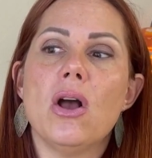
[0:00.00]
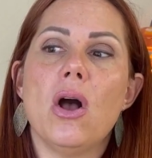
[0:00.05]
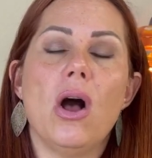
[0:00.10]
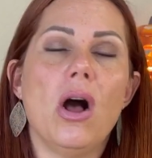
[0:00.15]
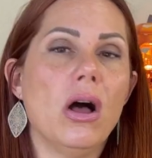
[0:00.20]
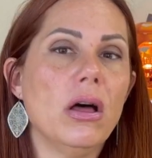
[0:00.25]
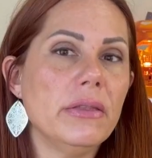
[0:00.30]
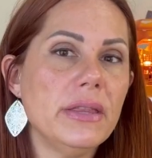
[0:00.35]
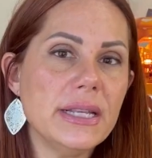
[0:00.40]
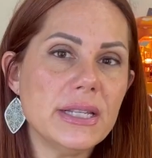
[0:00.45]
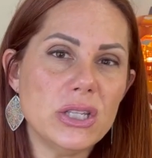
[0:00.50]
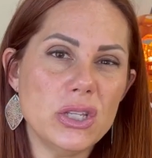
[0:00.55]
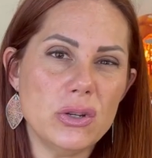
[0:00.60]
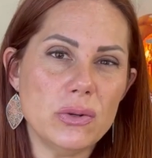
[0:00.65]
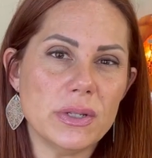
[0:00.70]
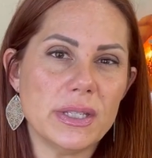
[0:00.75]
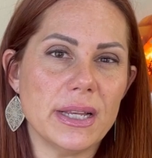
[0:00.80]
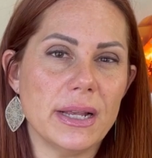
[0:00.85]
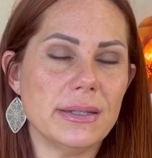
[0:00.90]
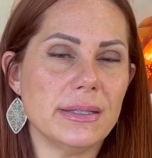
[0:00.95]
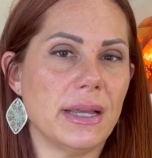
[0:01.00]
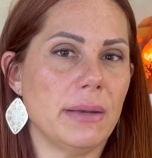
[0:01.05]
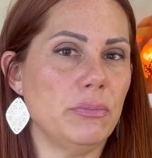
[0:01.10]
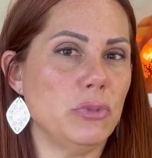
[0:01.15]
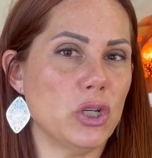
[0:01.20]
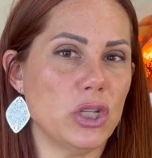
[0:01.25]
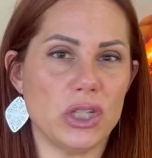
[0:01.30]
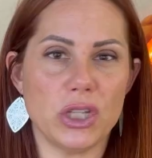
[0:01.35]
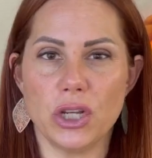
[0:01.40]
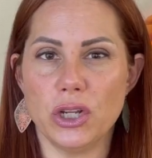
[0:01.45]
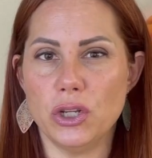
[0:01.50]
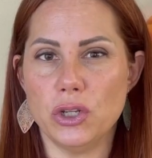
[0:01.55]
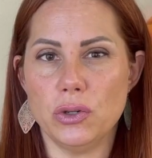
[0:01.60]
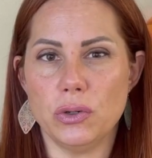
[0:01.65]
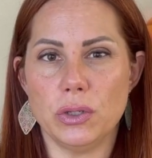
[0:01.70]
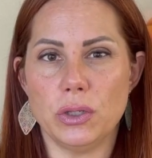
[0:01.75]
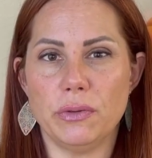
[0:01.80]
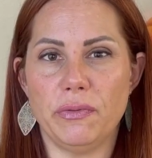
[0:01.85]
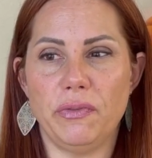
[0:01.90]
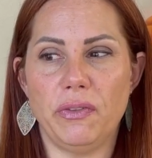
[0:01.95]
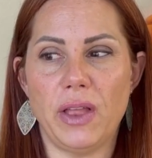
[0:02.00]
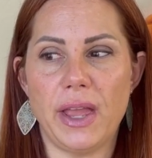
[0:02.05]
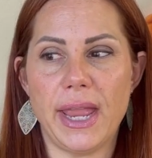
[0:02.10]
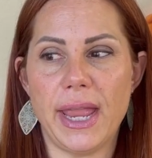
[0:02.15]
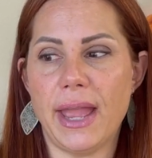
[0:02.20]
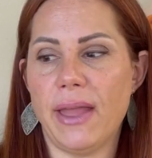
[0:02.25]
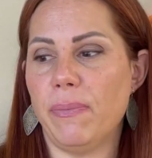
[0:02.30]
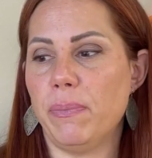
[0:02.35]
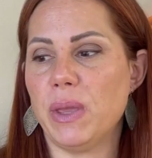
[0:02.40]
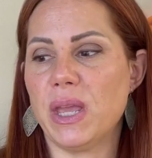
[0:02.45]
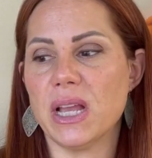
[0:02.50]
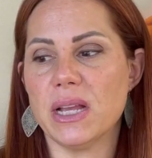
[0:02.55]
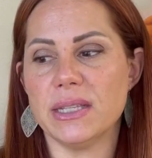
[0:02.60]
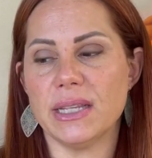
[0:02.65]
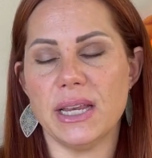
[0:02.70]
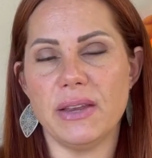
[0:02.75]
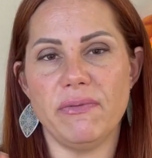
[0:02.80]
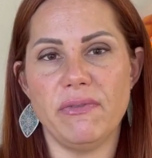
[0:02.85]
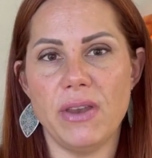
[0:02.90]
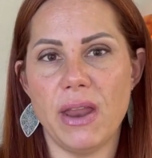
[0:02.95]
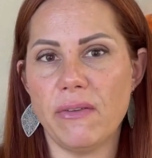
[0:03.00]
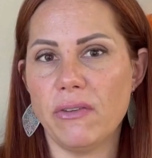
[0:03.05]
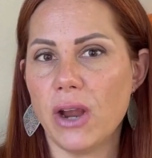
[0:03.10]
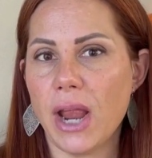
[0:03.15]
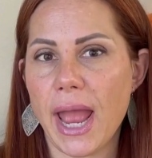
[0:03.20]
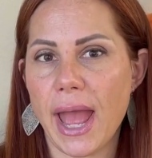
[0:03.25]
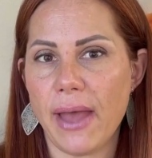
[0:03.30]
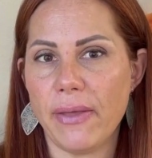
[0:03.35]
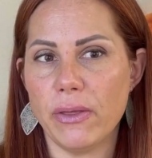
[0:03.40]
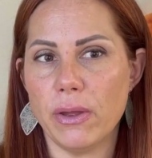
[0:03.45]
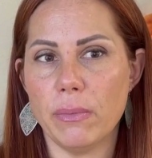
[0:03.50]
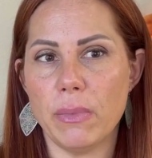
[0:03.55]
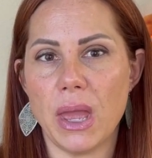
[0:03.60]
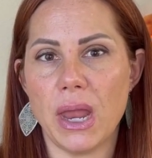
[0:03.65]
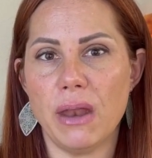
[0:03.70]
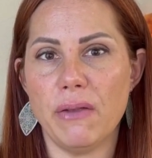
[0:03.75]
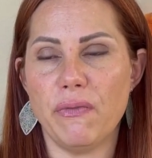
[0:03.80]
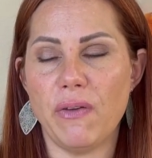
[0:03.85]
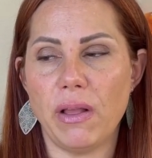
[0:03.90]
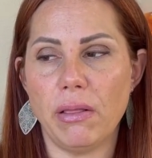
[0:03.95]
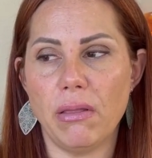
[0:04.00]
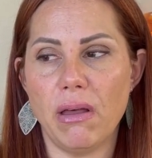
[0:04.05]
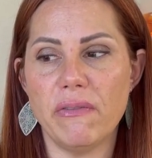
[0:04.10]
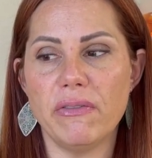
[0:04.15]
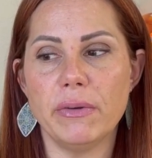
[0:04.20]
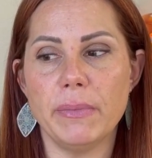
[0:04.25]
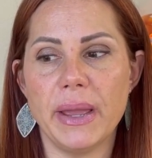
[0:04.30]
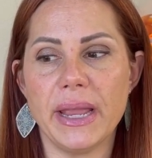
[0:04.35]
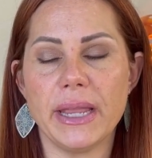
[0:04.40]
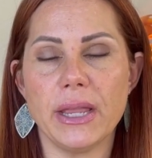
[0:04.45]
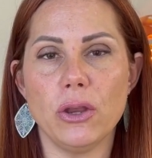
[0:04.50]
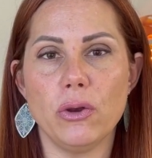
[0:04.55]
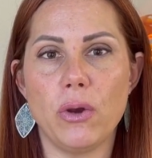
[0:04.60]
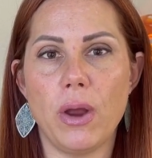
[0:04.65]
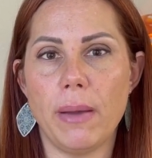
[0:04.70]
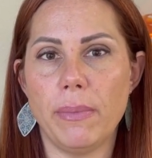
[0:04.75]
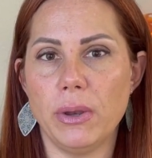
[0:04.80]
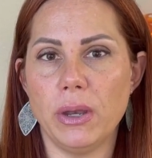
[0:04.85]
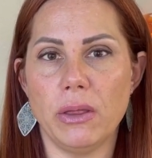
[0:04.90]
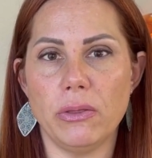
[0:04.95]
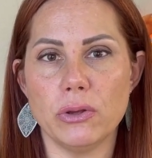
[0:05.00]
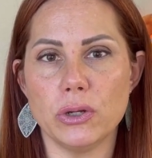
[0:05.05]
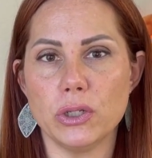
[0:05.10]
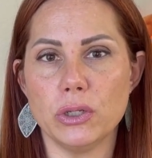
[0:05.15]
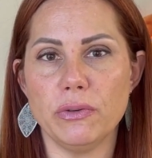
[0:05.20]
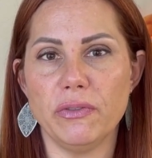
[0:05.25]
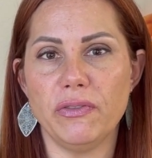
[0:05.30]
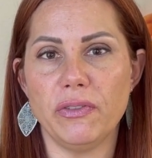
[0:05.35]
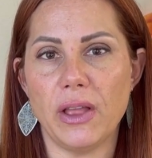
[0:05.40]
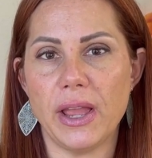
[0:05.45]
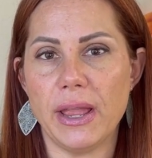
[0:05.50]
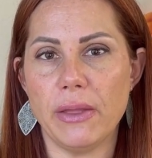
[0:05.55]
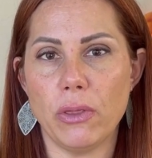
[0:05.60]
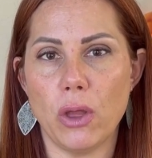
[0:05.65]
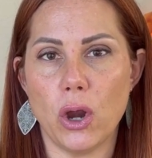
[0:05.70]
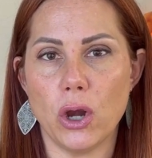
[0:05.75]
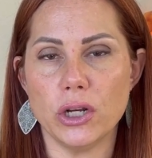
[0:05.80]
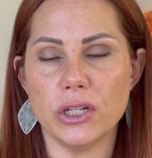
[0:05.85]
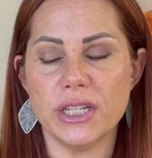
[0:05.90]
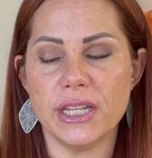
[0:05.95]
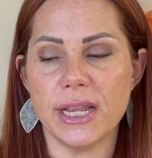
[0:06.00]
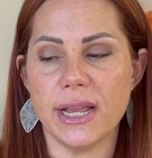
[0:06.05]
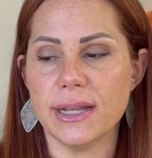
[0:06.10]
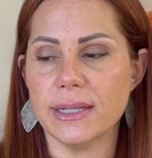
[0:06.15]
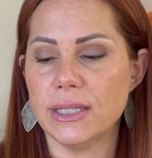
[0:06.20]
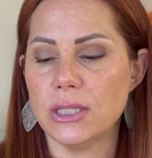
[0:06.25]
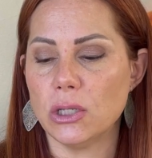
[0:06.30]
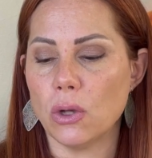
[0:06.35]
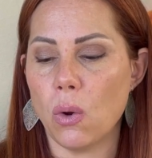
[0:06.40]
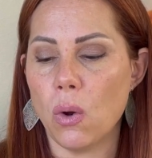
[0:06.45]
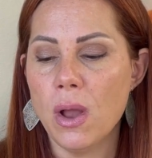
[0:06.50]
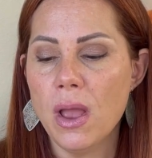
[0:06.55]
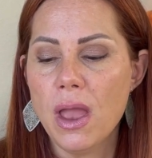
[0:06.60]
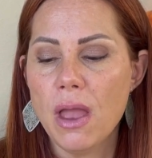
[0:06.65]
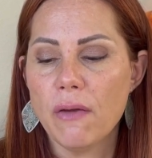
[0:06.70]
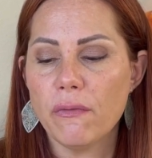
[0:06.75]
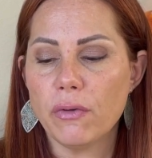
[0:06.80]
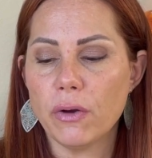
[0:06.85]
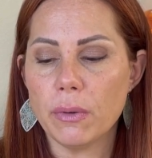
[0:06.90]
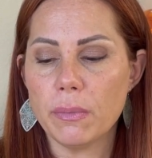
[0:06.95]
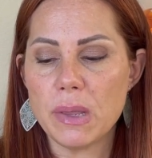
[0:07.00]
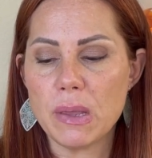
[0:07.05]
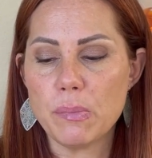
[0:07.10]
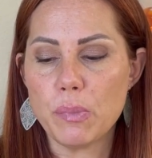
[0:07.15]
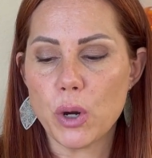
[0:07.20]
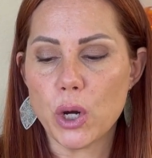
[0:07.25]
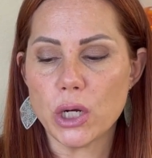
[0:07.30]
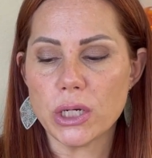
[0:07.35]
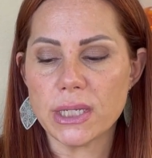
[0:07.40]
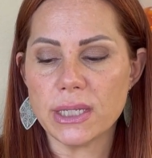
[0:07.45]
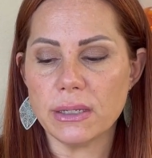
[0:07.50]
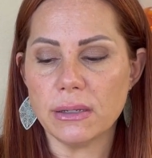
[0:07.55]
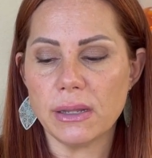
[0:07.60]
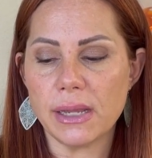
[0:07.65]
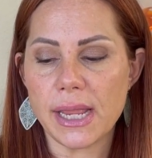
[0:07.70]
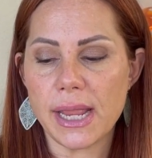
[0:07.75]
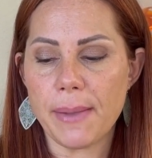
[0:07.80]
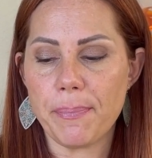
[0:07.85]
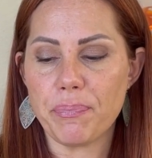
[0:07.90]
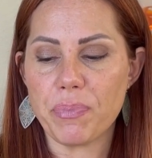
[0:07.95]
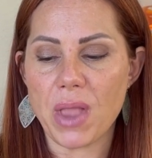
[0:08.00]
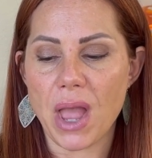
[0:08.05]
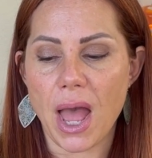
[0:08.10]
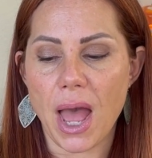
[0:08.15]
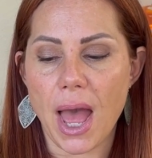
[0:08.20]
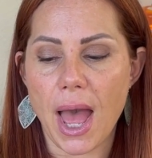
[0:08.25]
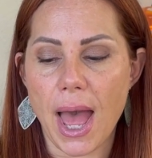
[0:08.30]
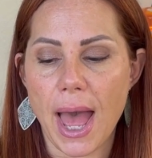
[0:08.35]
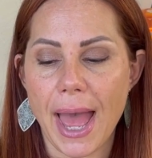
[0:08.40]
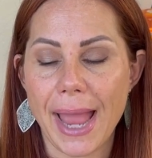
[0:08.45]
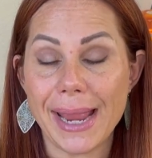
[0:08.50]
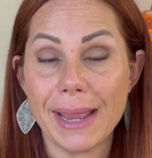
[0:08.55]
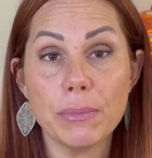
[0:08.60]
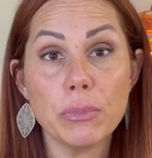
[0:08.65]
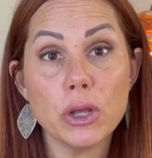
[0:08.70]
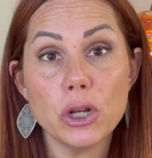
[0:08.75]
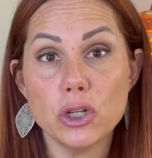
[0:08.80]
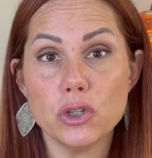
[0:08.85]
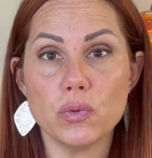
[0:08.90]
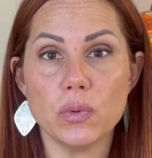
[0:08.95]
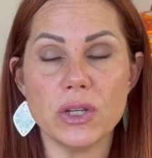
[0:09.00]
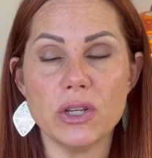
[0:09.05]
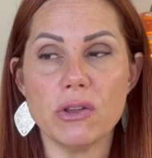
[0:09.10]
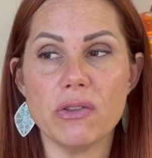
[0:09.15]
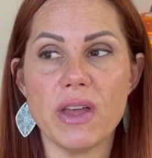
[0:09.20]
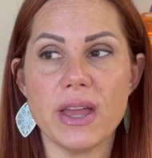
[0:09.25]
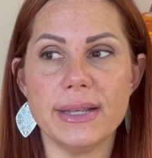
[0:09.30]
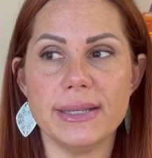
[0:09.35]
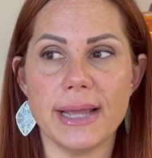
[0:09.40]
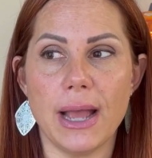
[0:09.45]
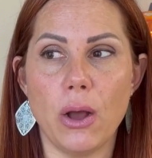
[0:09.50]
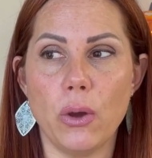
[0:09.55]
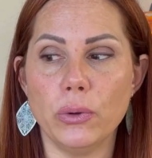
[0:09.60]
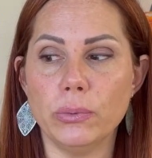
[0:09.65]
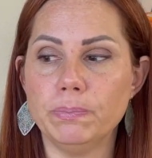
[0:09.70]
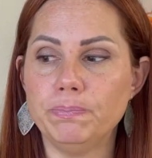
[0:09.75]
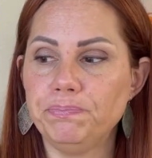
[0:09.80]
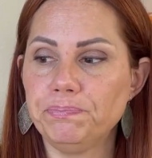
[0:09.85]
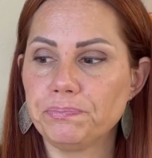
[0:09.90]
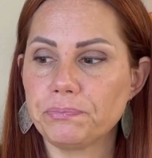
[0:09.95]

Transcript: all these new scents, I'm just going to do souffle because I've never had them. And if I love them, I can grab another souffle in the RTS. So for me personally, I am going to dwindle that down